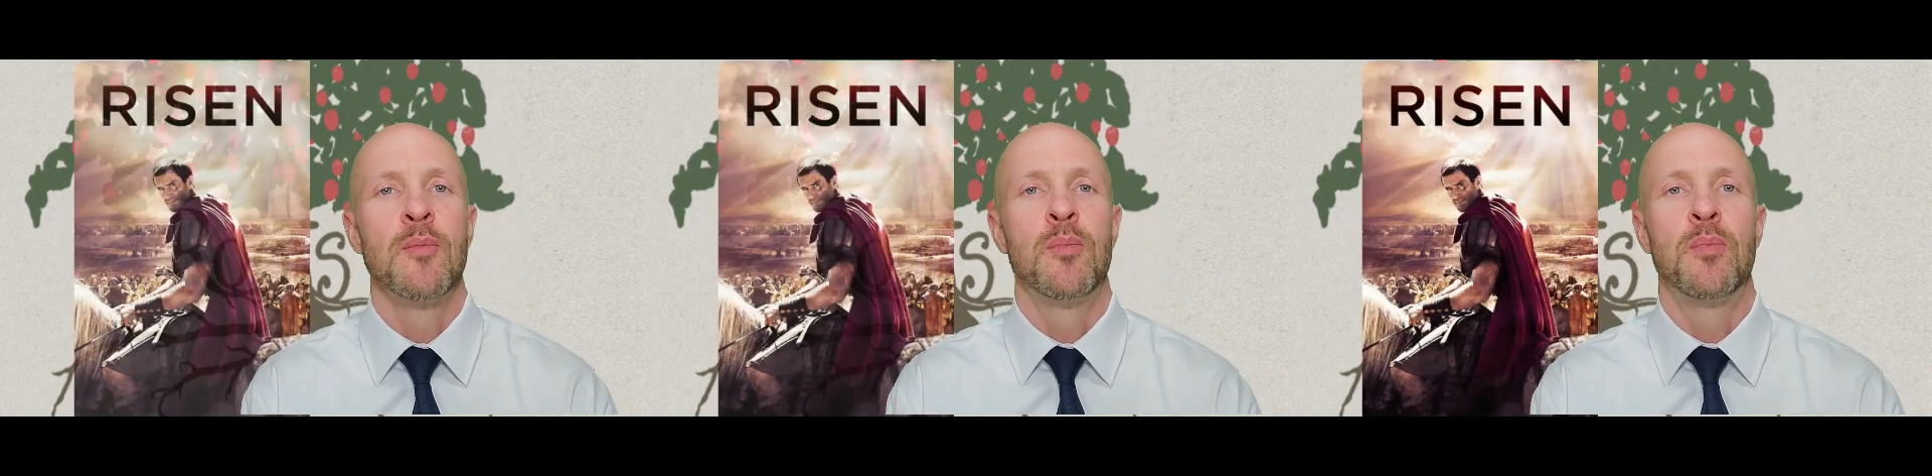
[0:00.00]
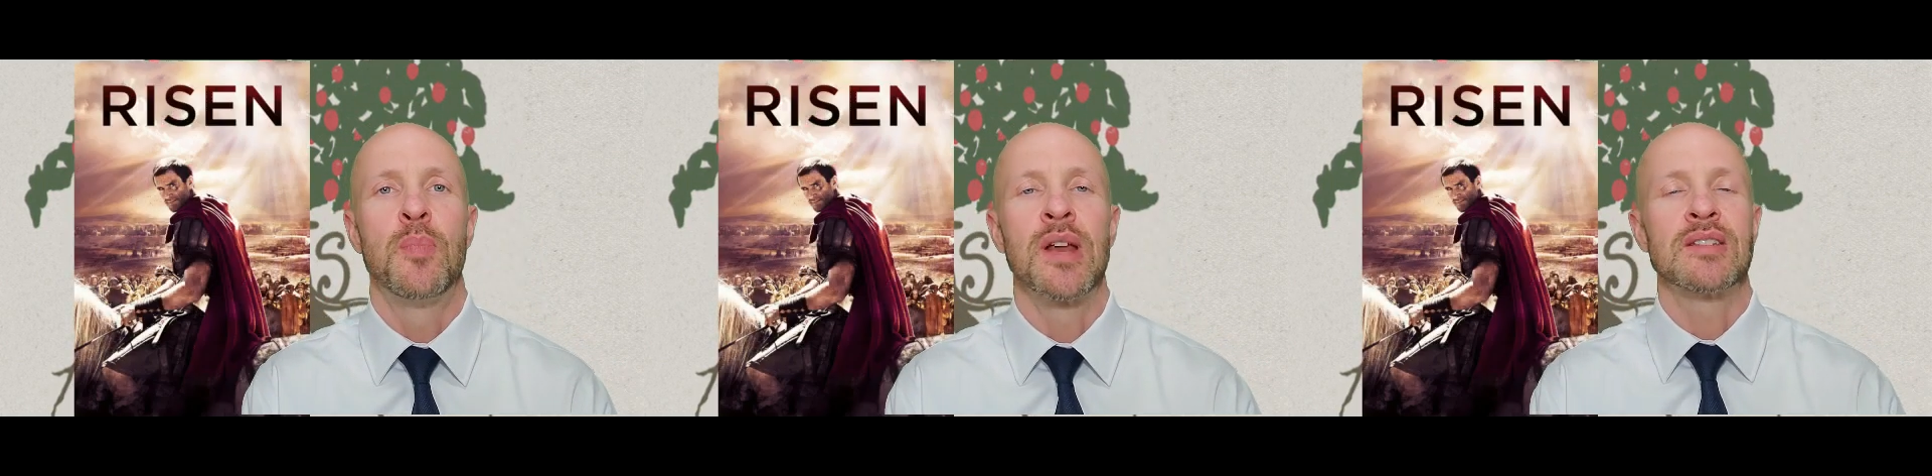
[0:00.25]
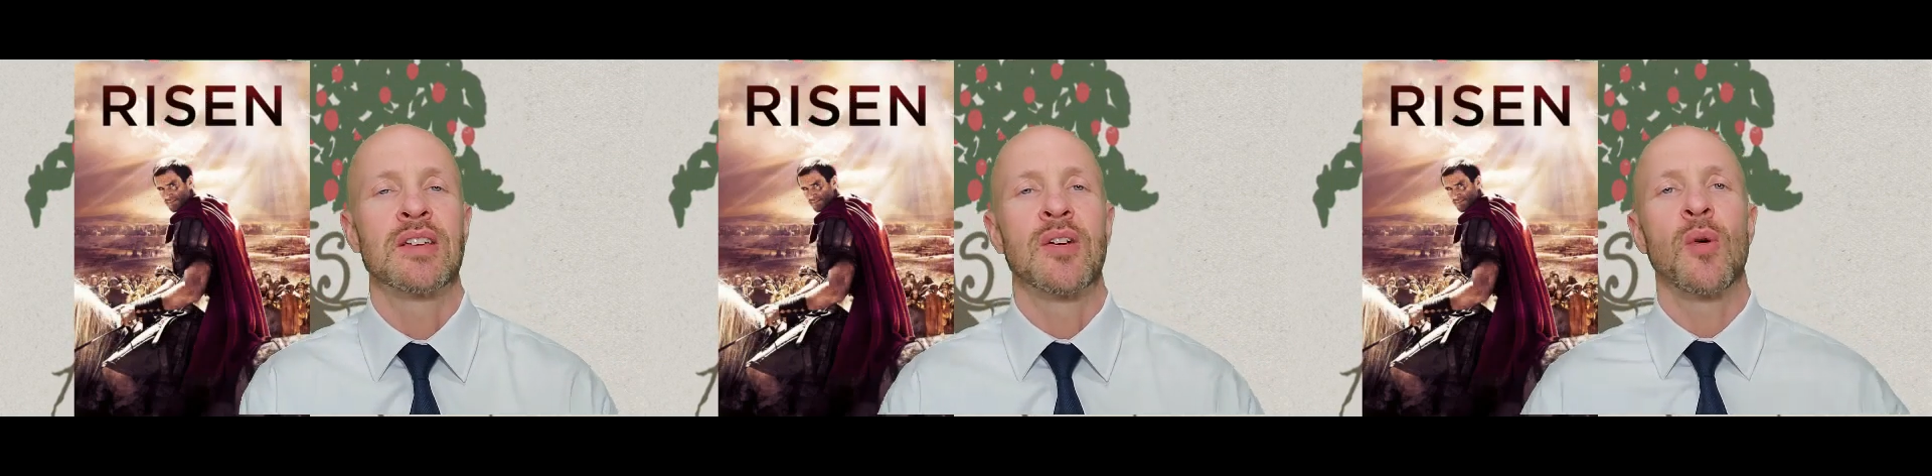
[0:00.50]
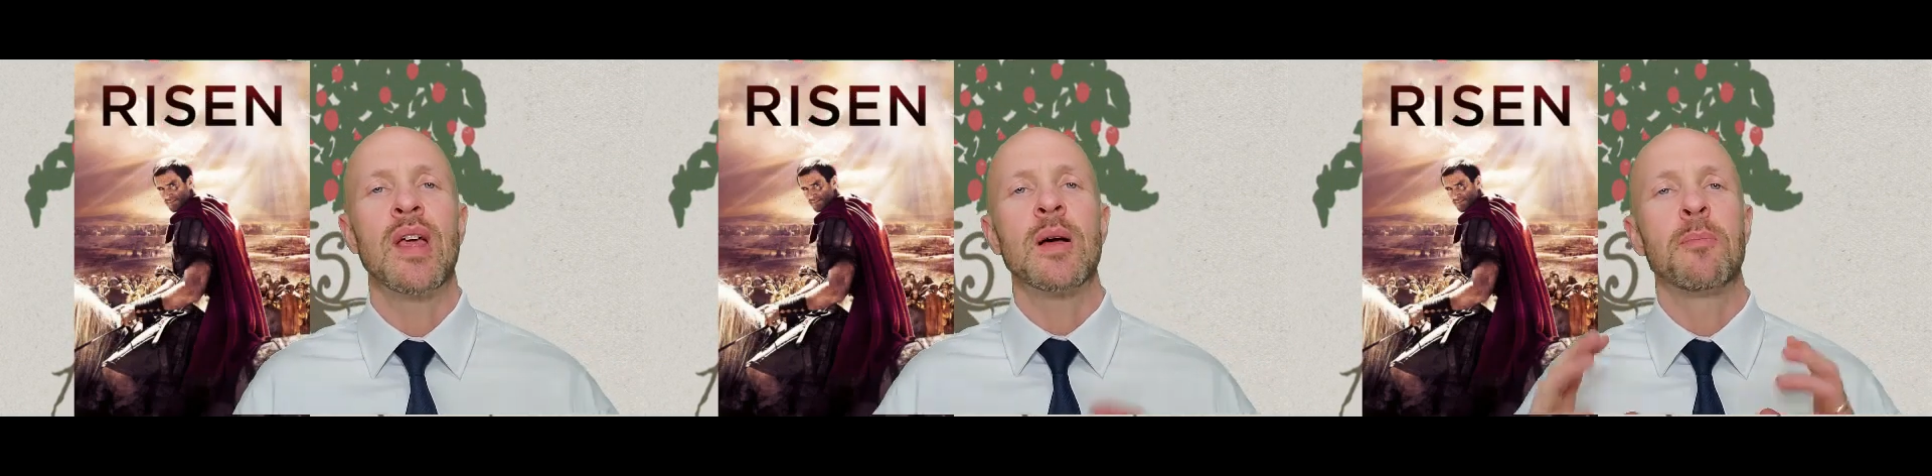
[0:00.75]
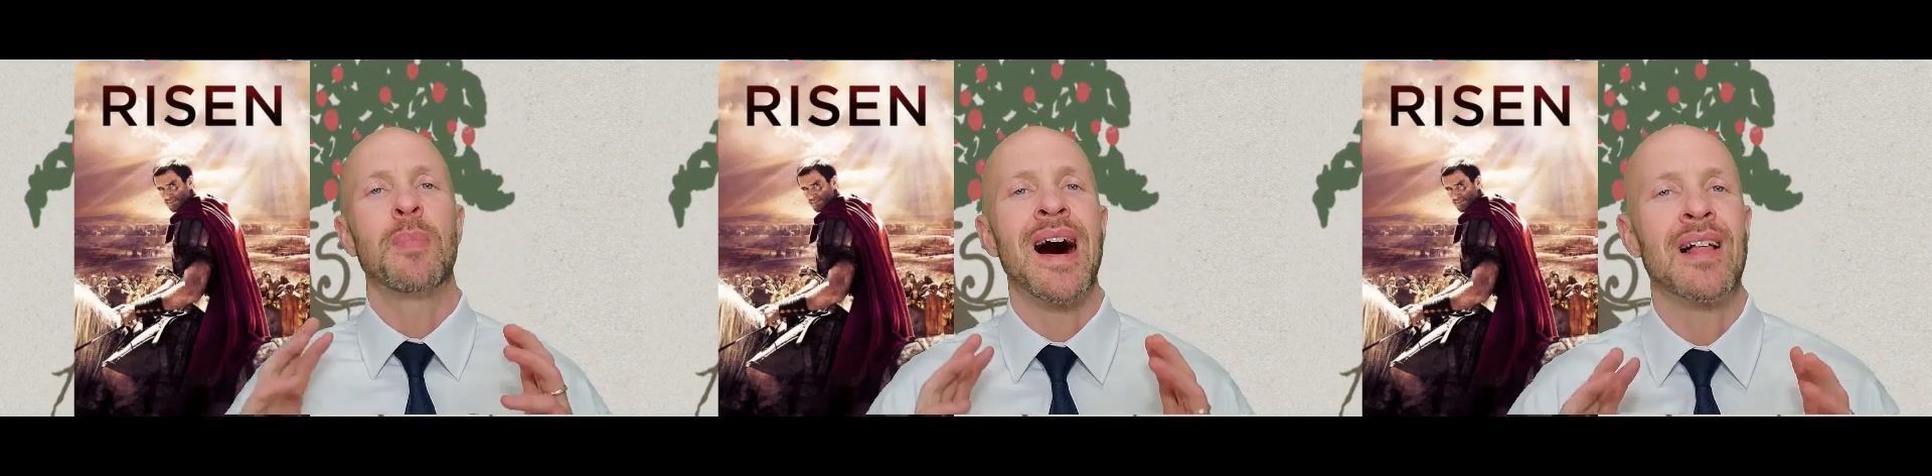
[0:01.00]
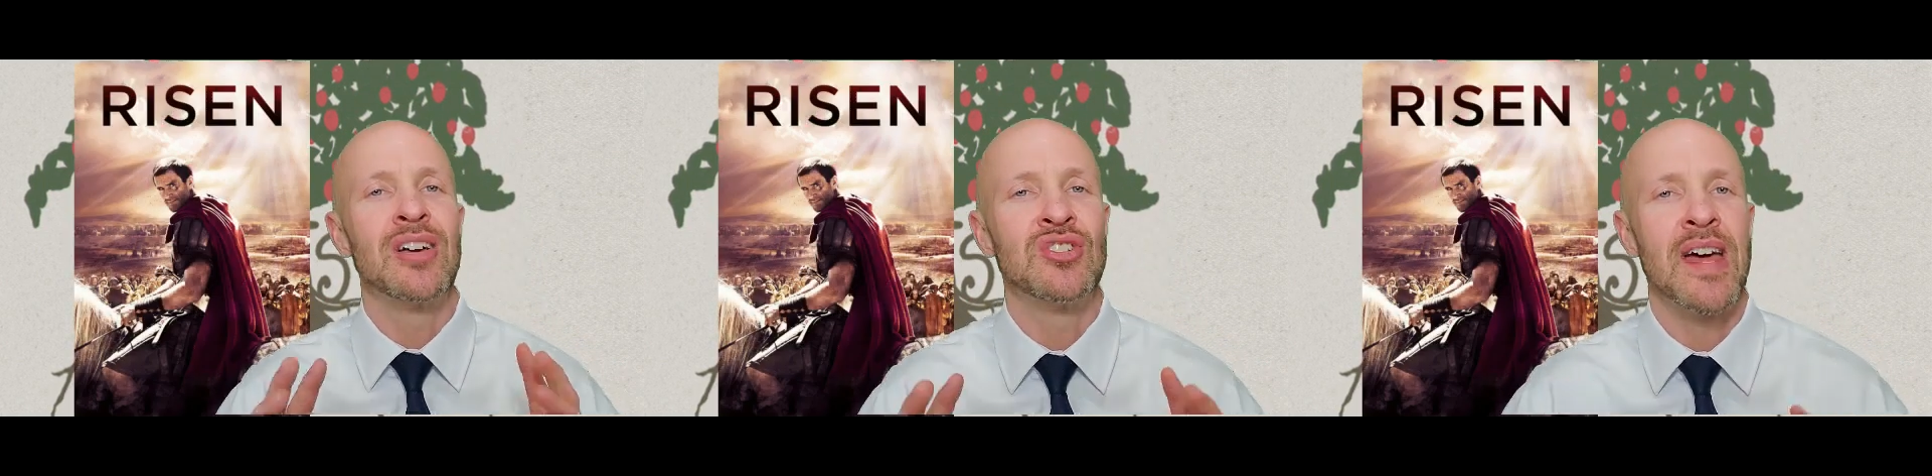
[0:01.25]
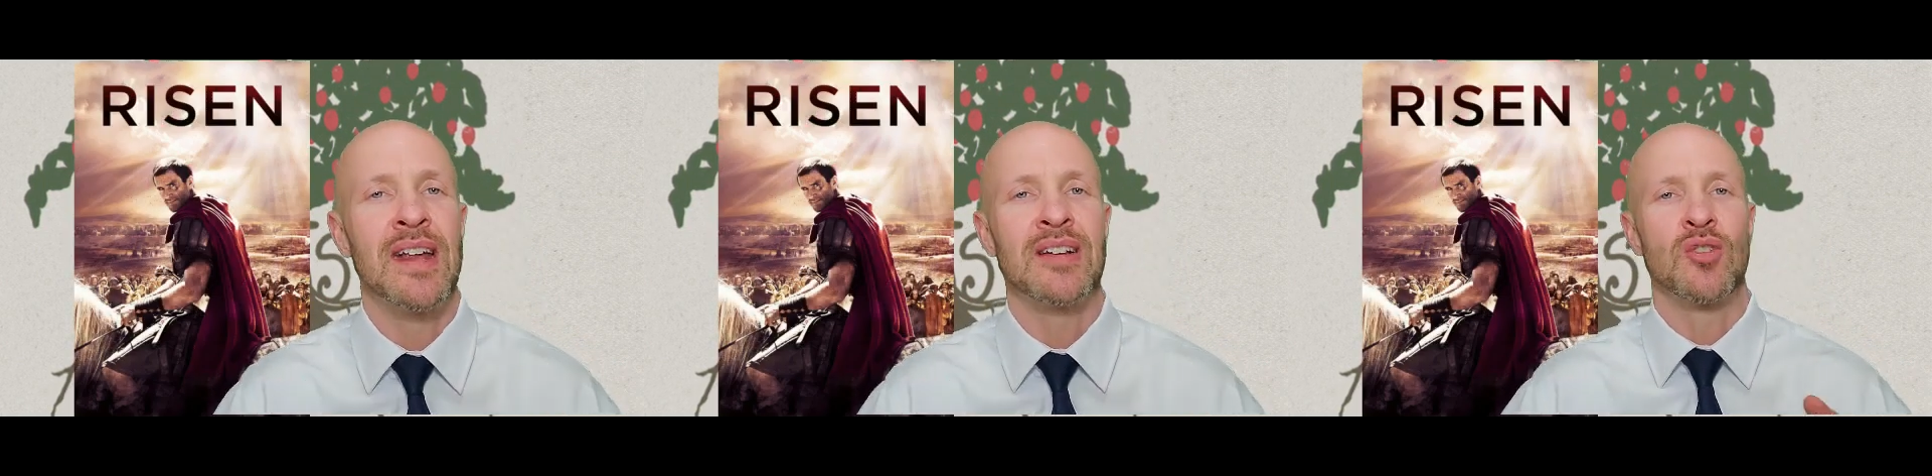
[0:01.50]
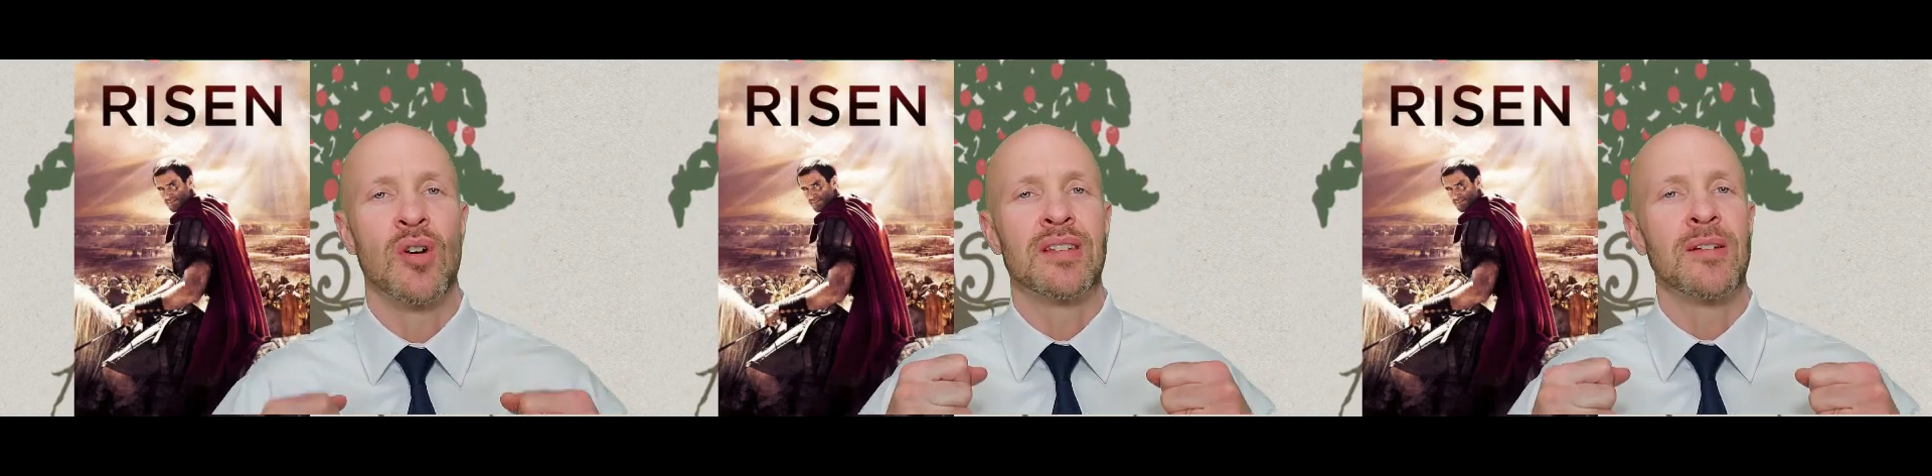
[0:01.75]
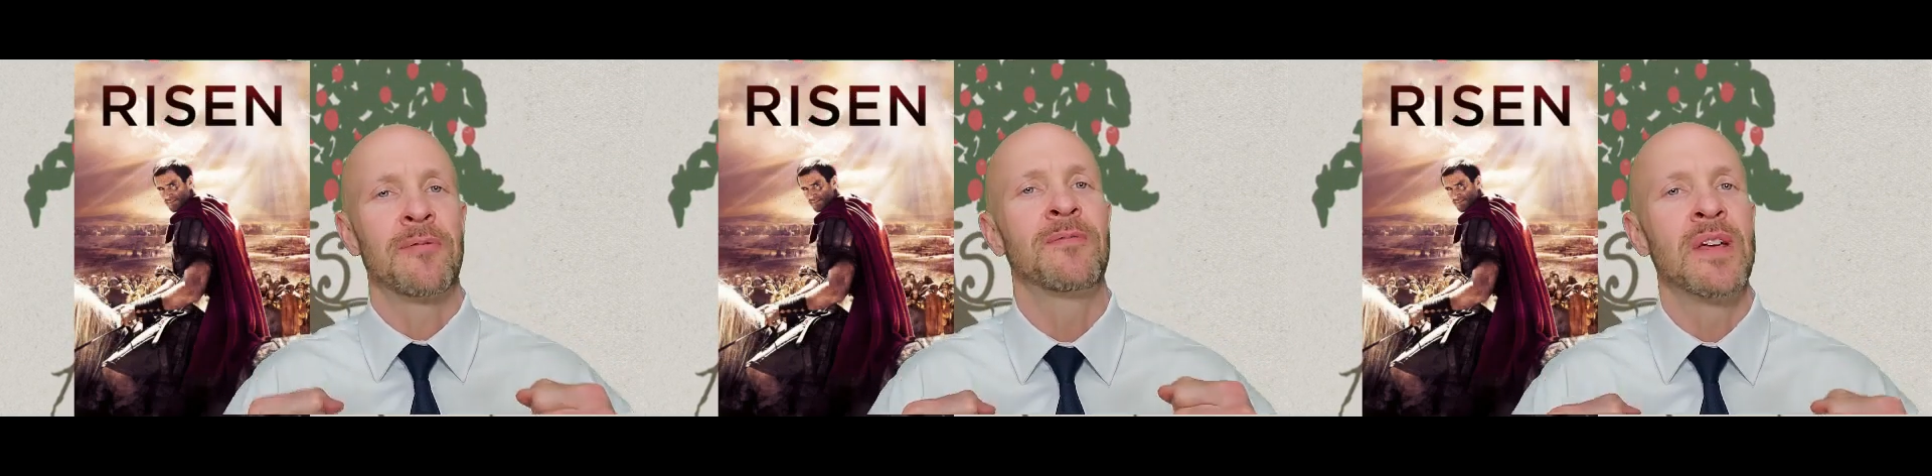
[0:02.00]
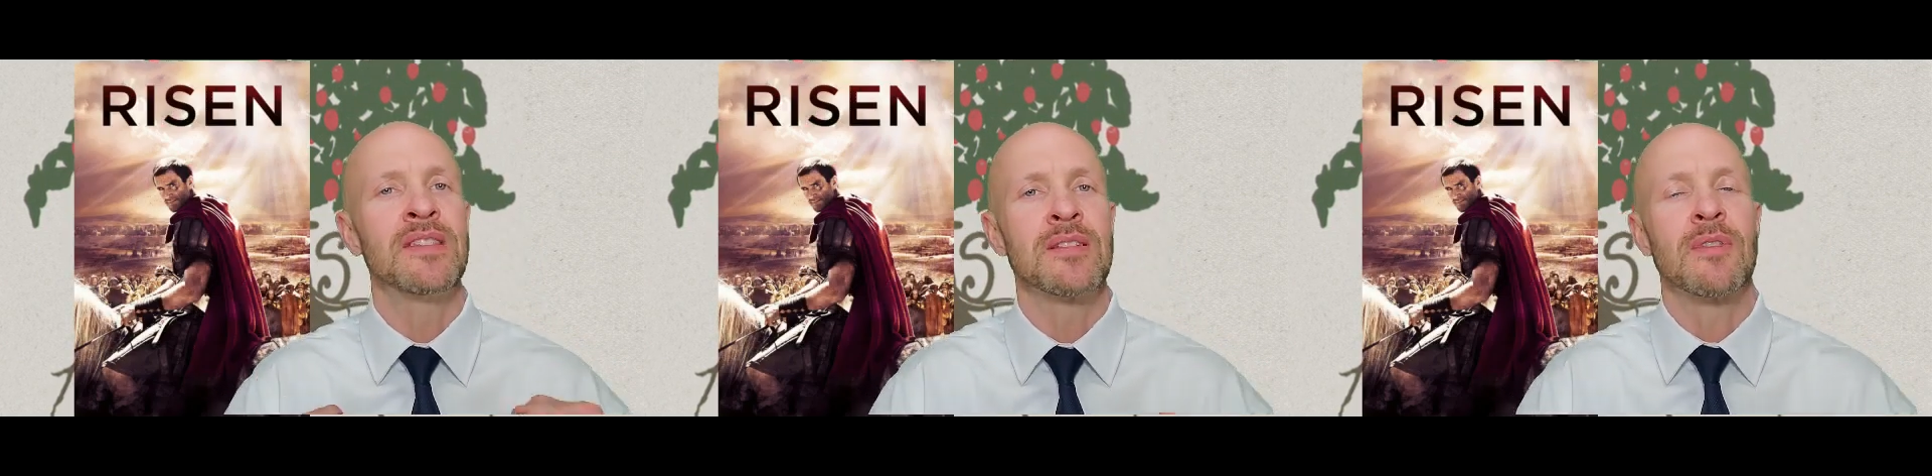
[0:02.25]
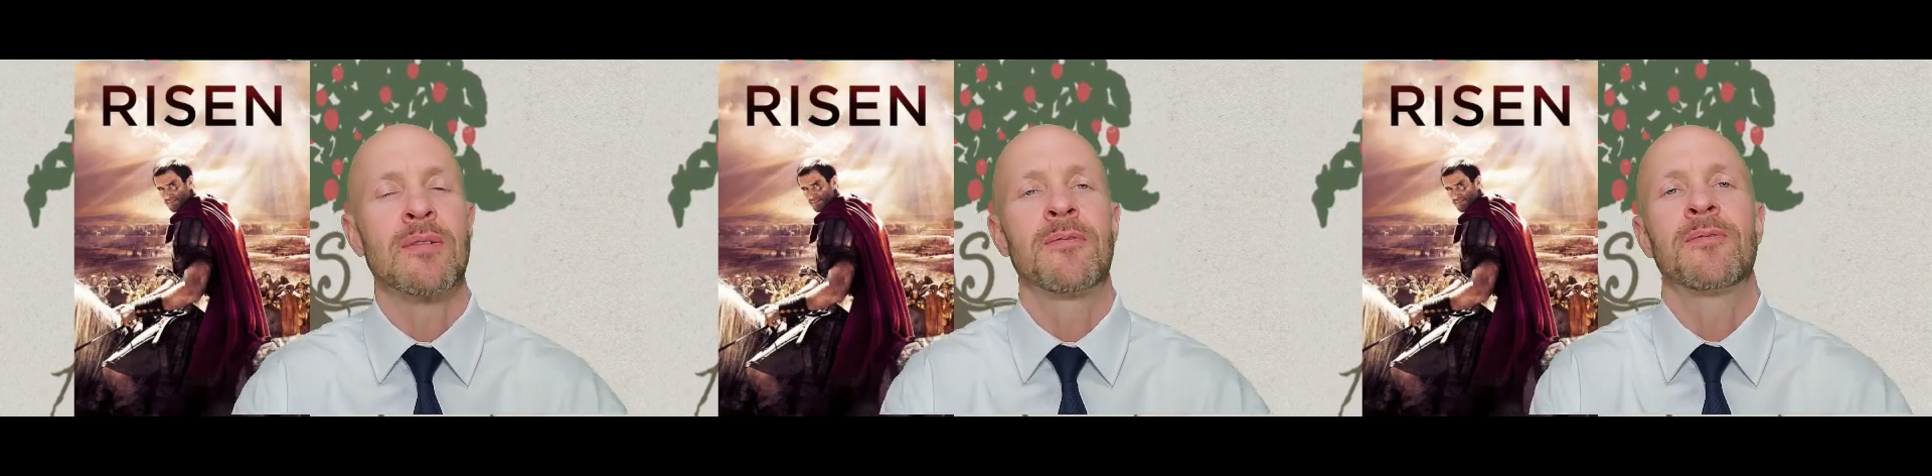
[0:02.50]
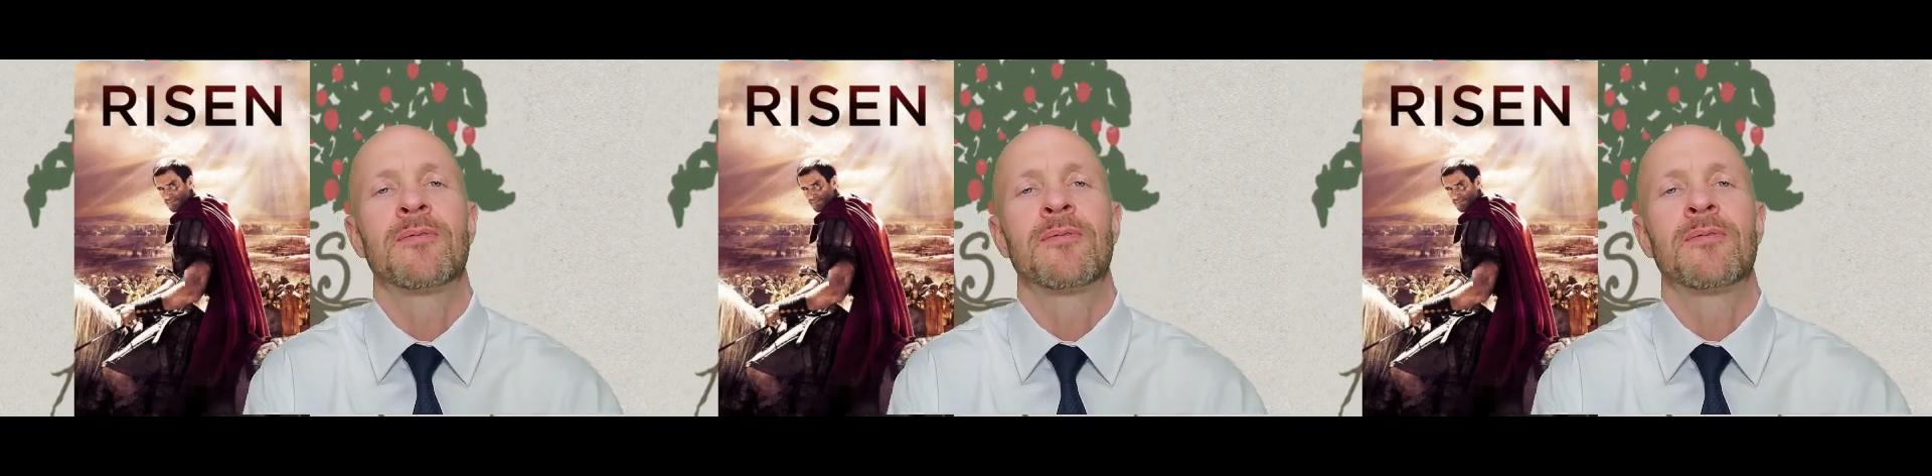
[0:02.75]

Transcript: but it's a great apologetics or a defense of the